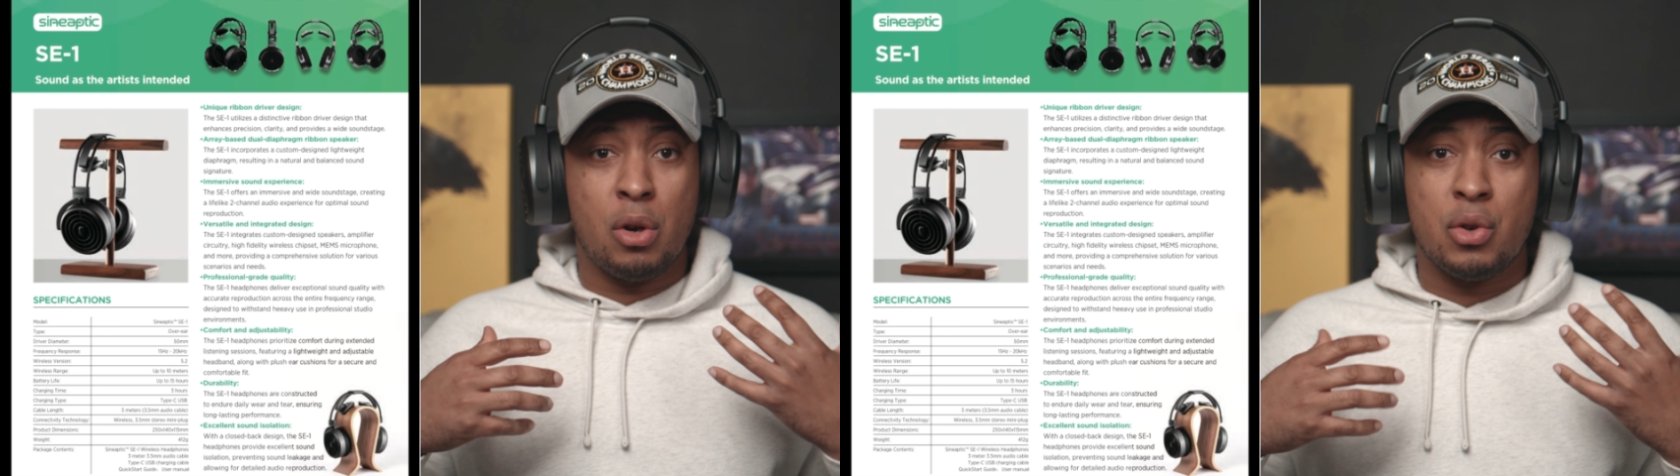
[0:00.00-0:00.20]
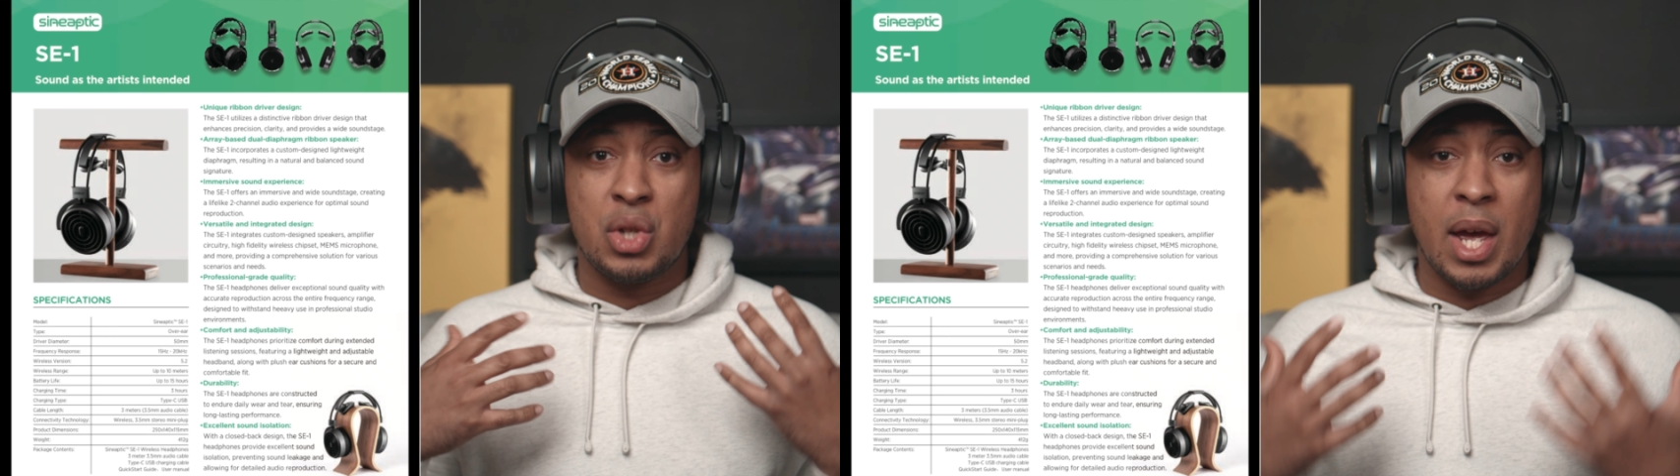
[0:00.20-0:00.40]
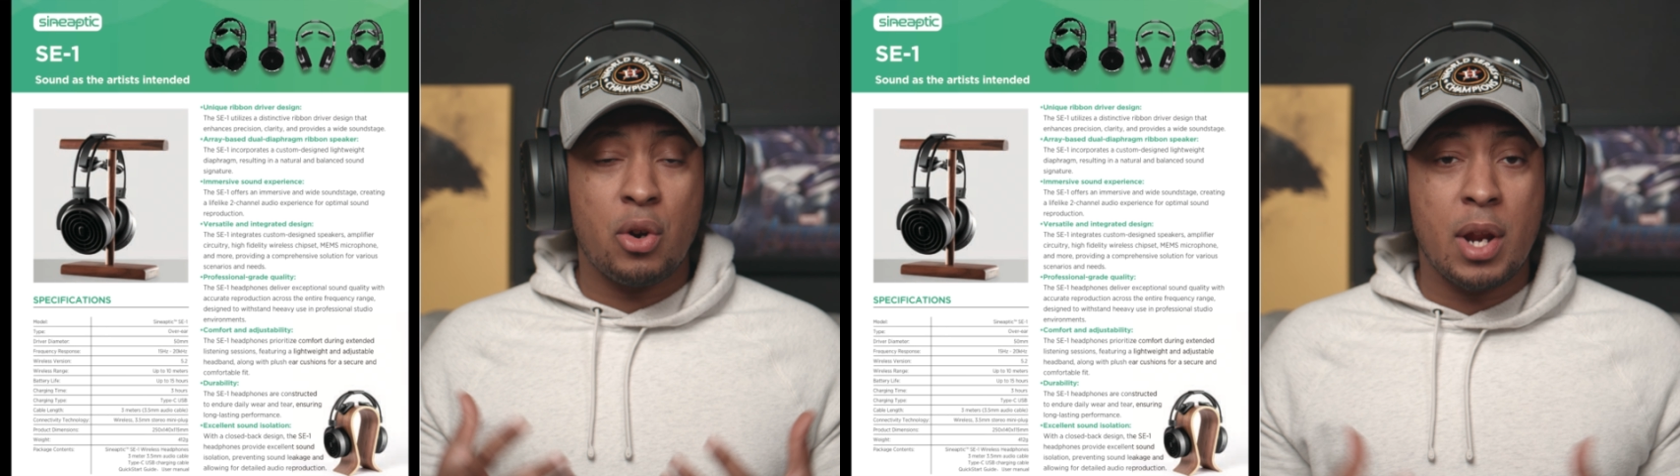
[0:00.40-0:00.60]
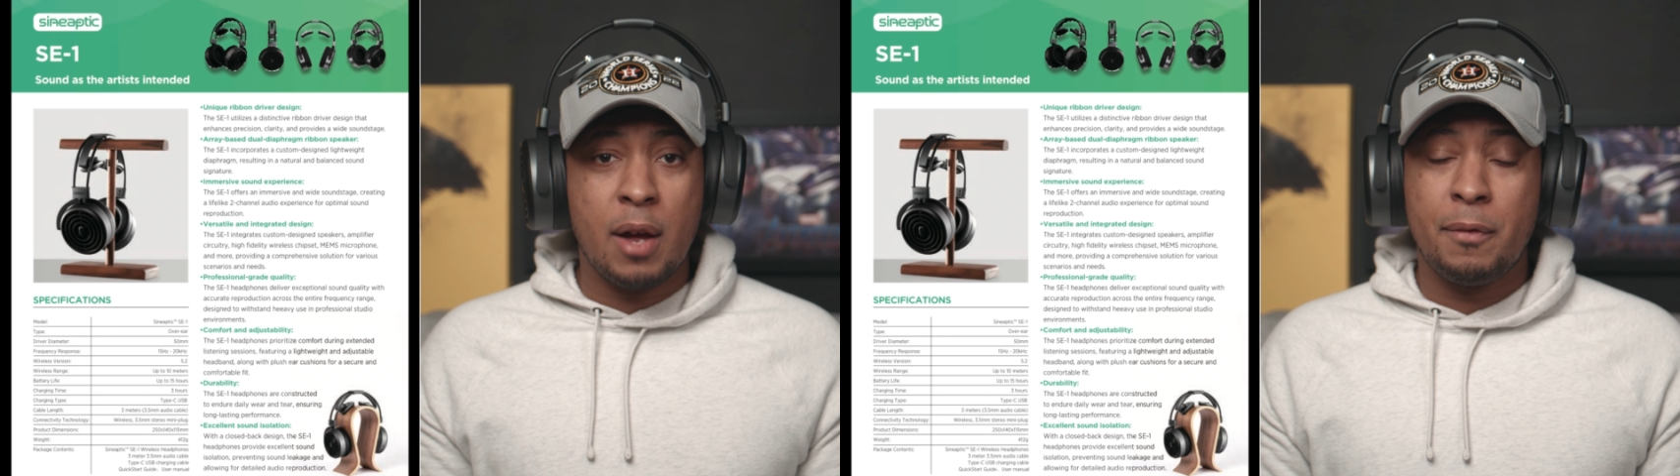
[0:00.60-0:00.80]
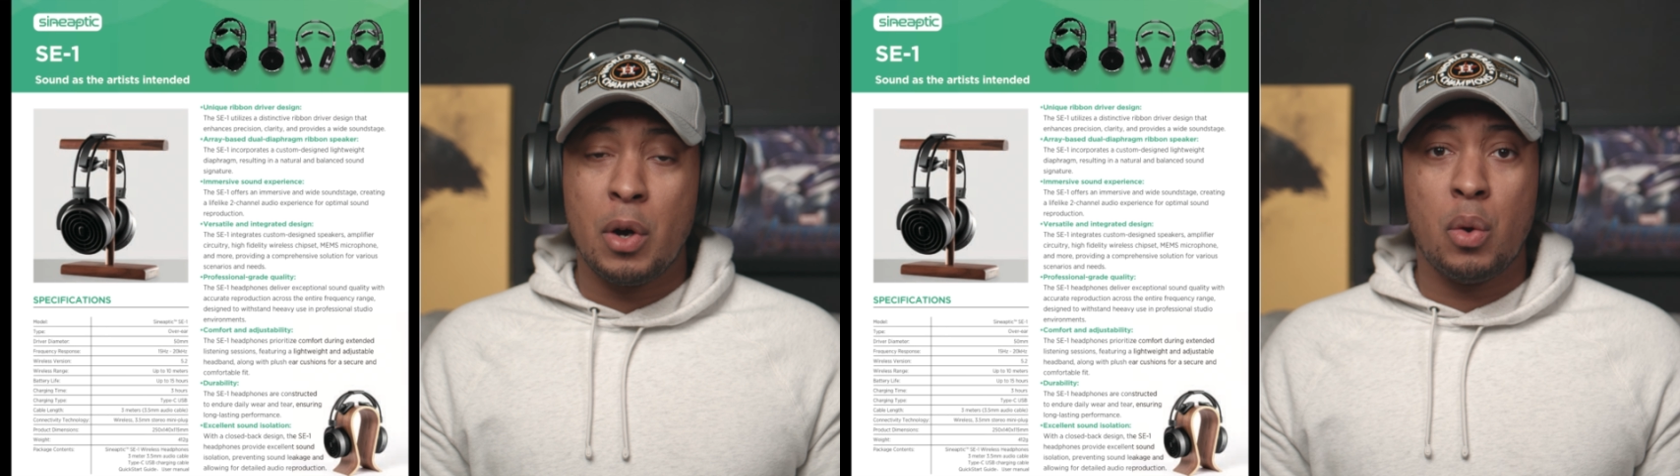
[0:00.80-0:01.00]
your standard
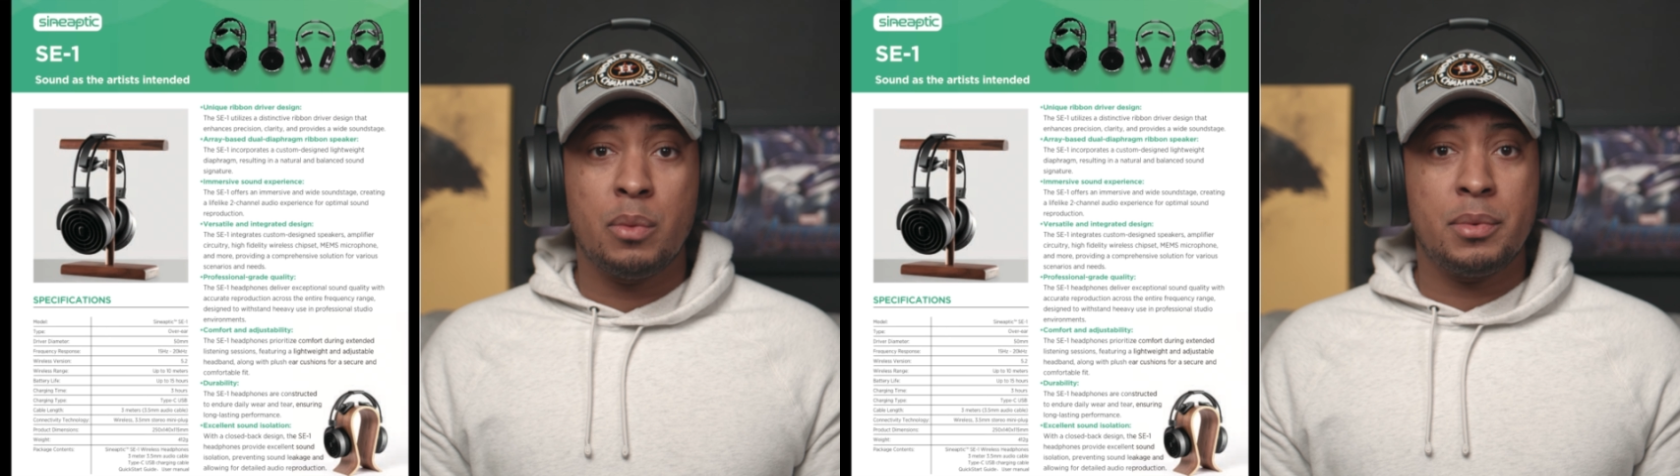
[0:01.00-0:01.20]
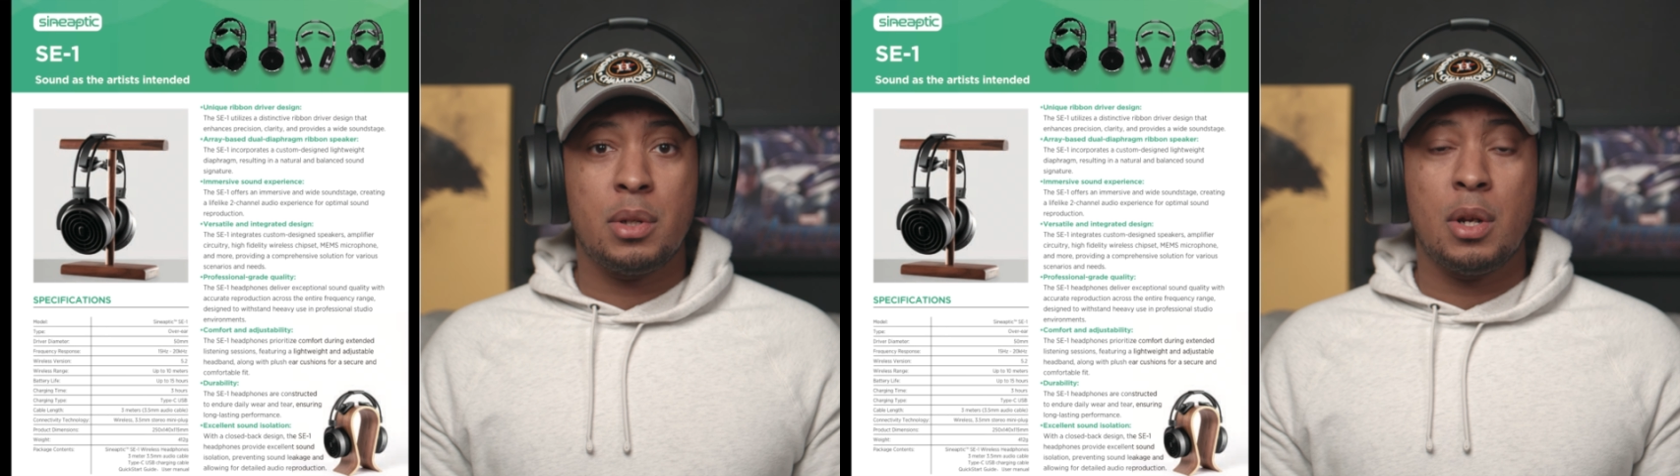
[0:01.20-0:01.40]
headphones,